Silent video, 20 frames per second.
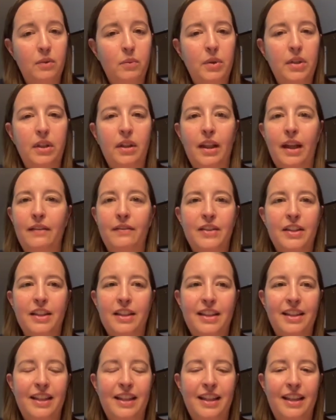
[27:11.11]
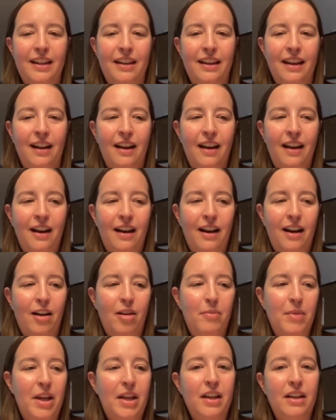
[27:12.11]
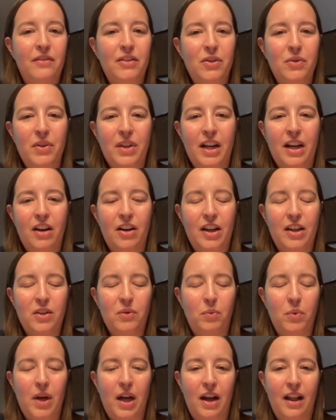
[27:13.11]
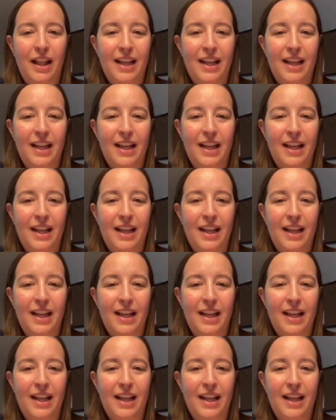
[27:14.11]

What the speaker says: Would love to see any of you there as well.